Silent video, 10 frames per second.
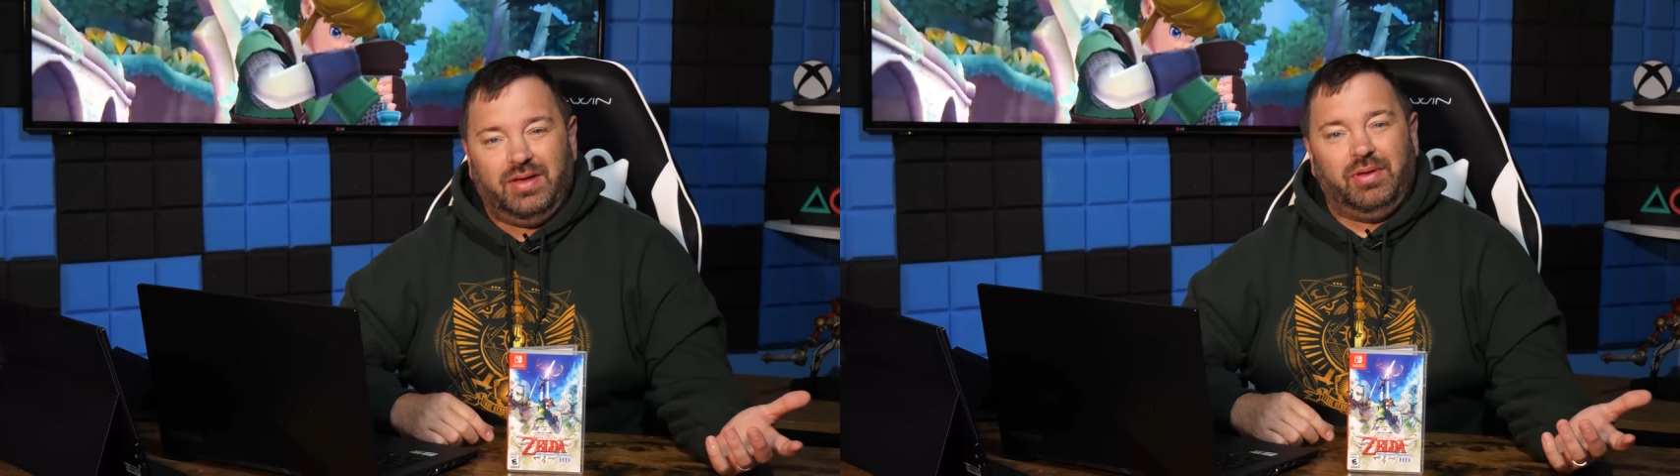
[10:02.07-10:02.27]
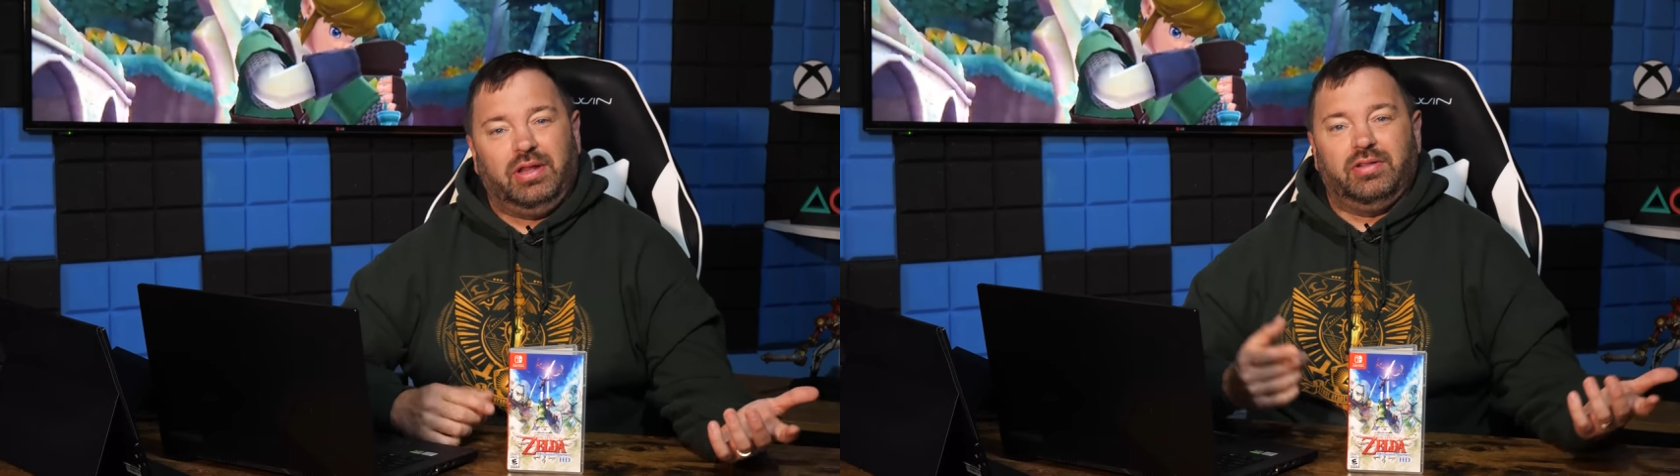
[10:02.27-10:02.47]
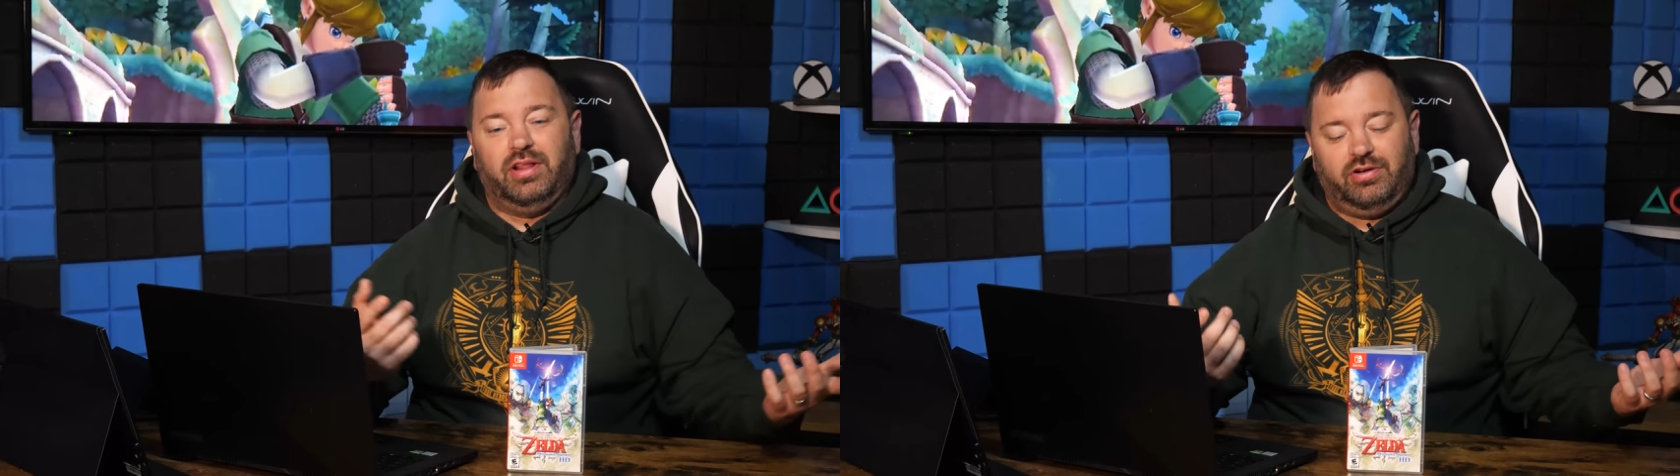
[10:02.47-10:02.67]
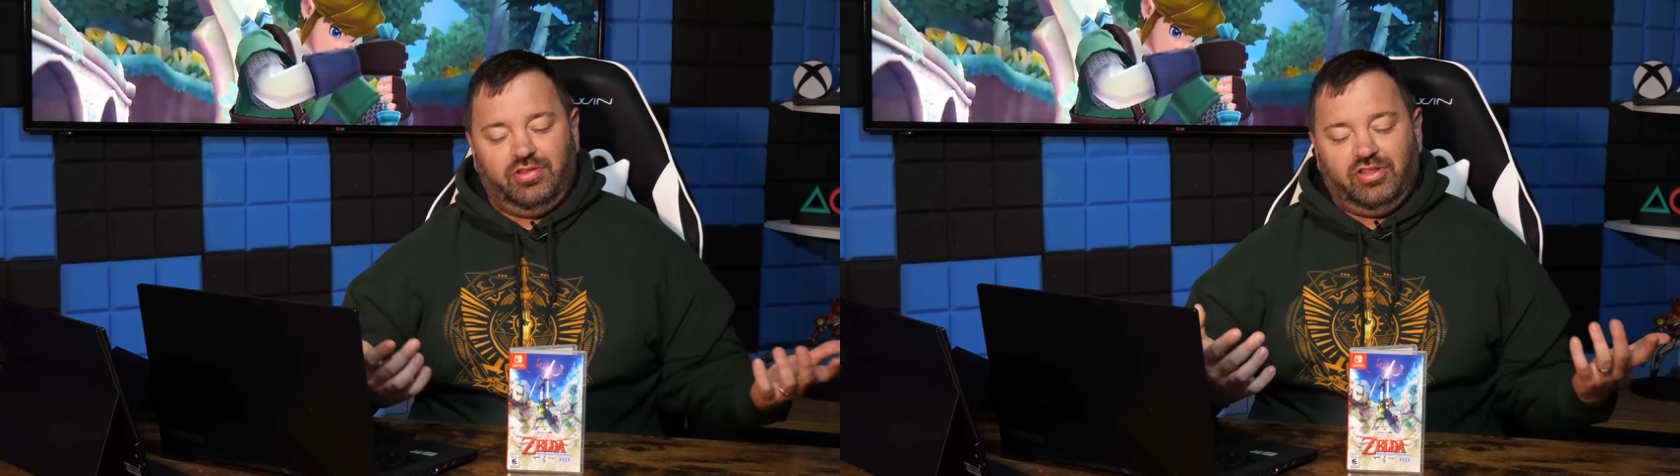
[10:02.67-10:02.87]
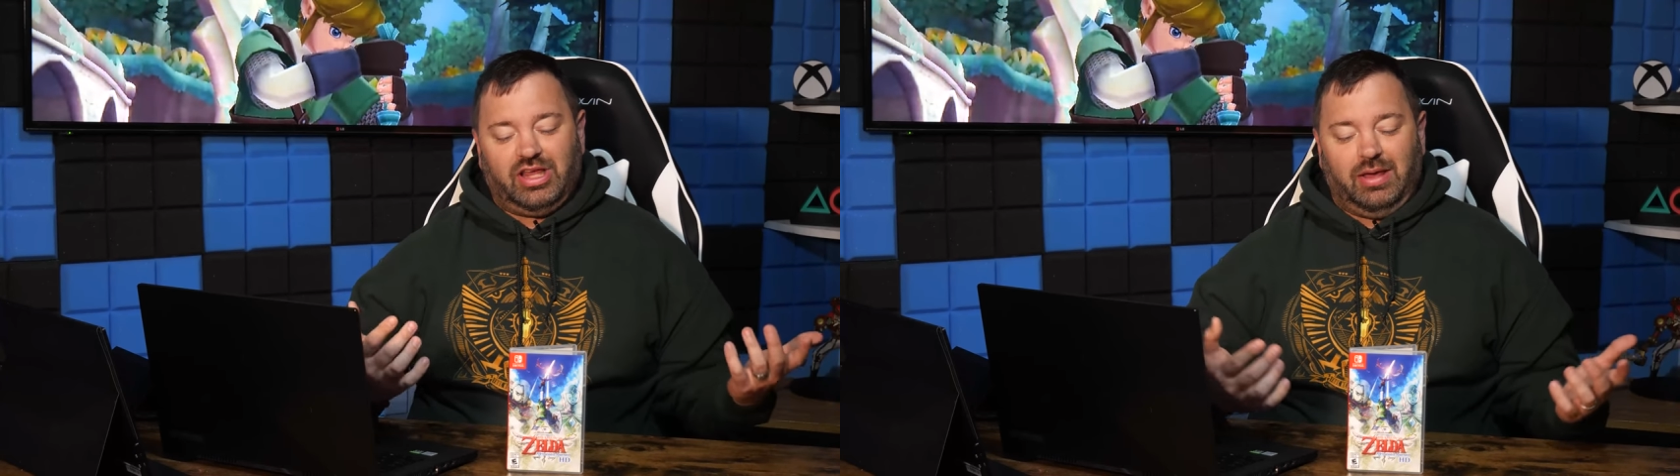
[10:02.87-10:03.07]
I mean,
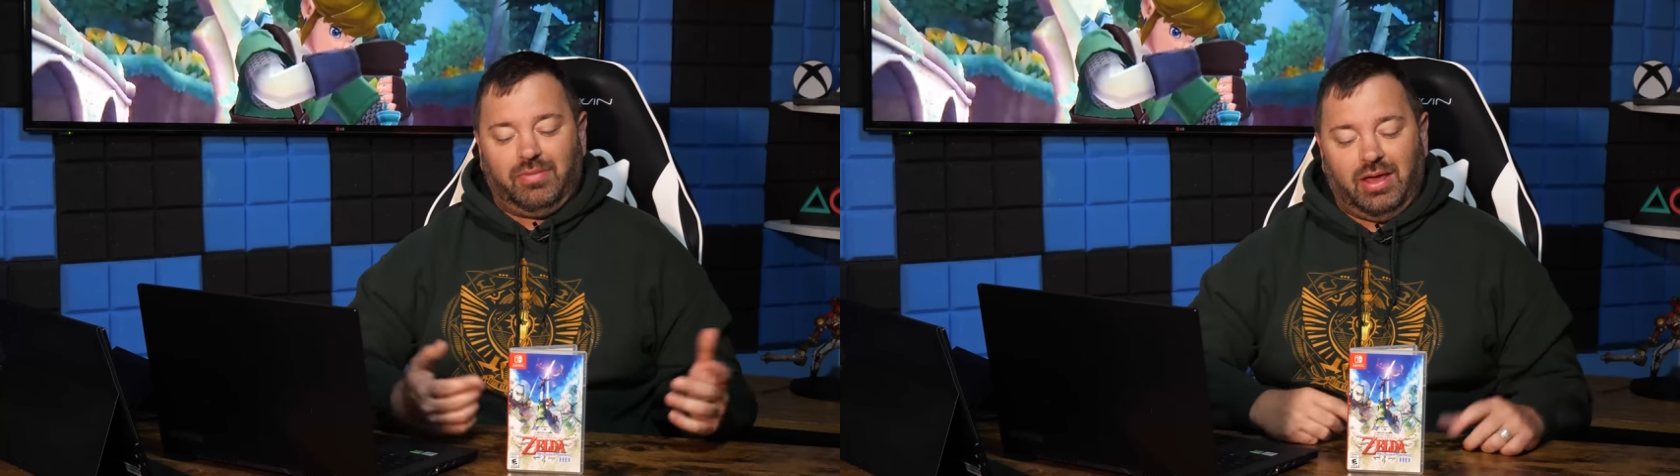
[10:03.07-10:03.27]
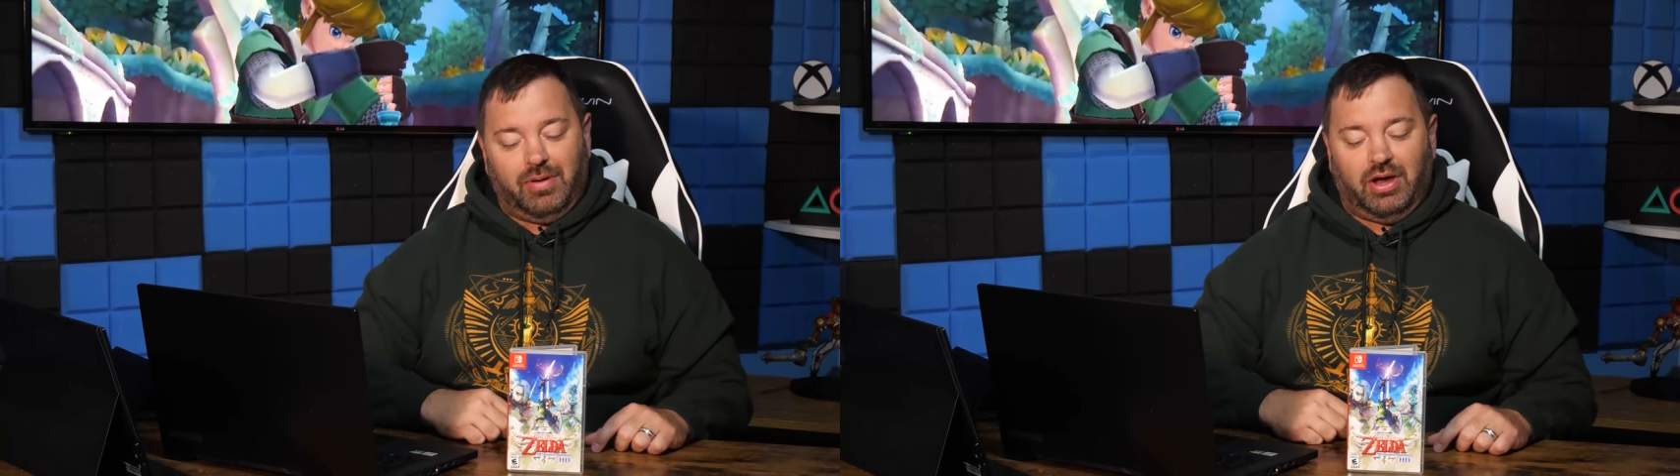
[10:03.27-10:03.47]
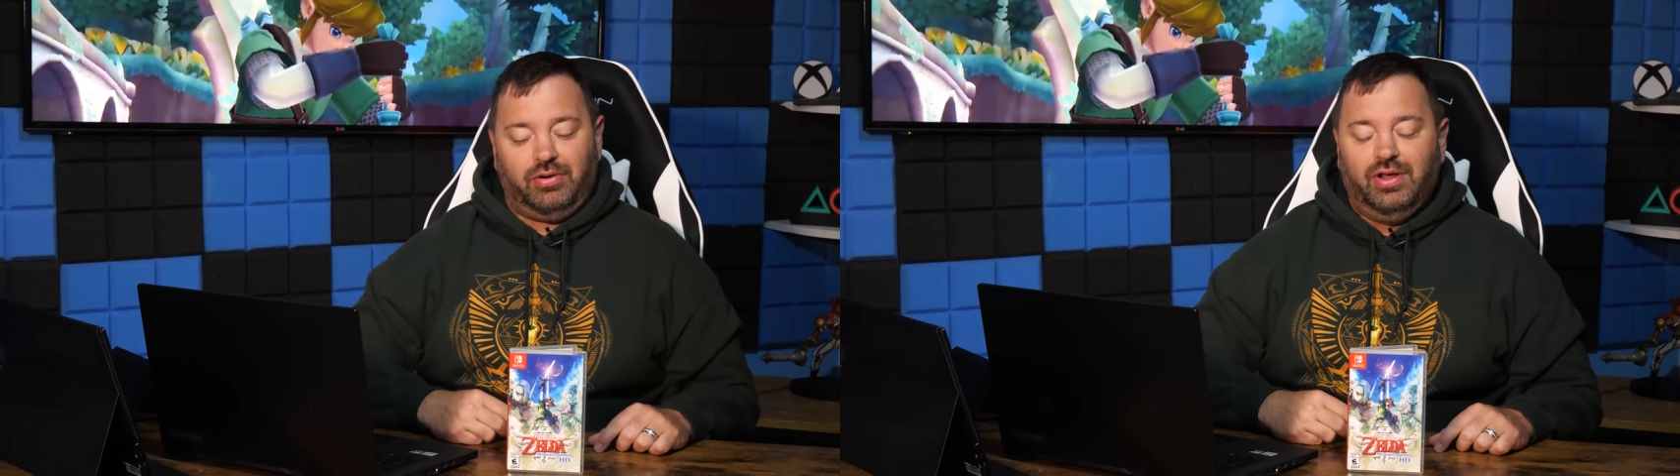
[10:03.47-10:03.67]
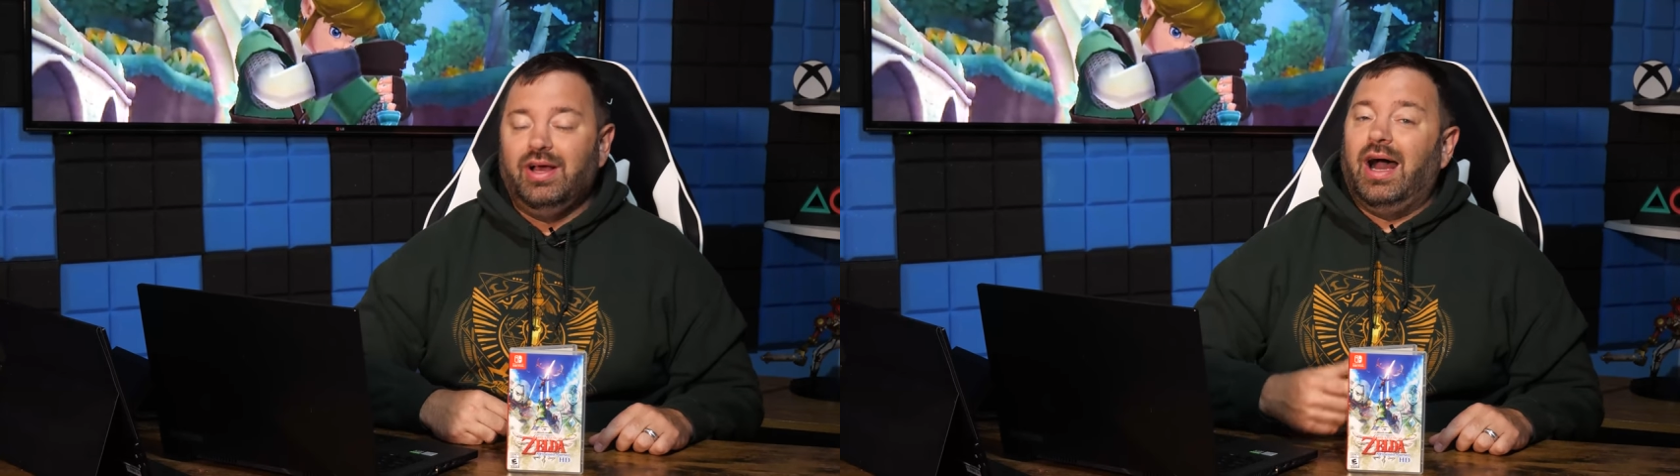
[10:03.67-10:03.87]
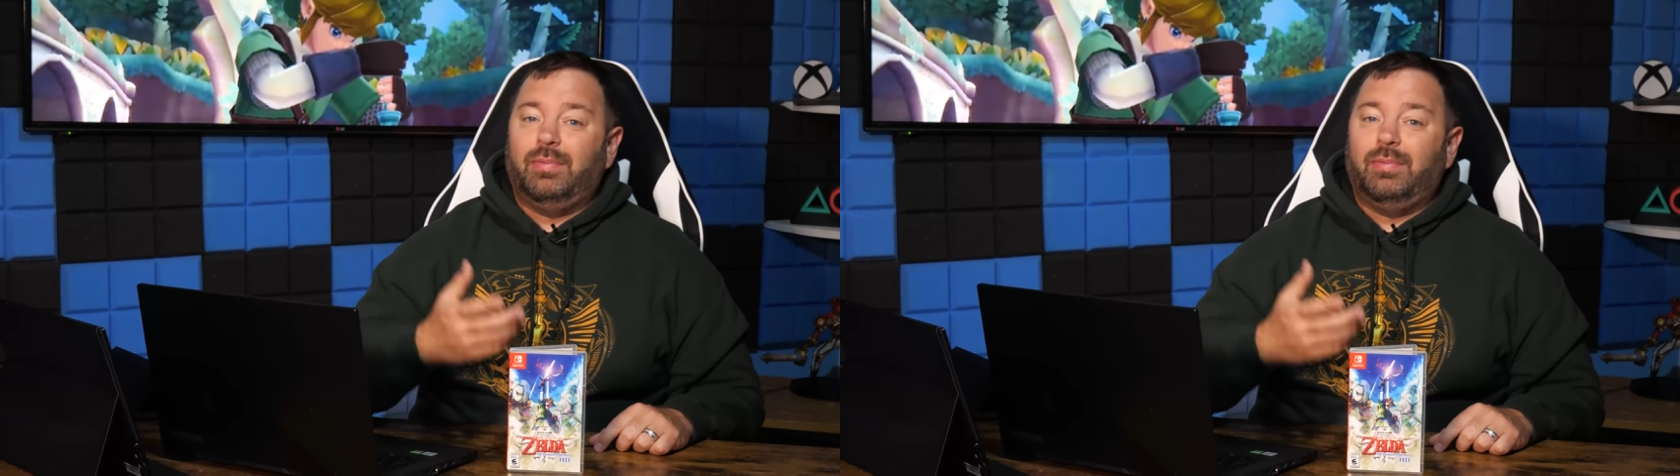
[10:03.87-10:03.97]
literally, the game came out,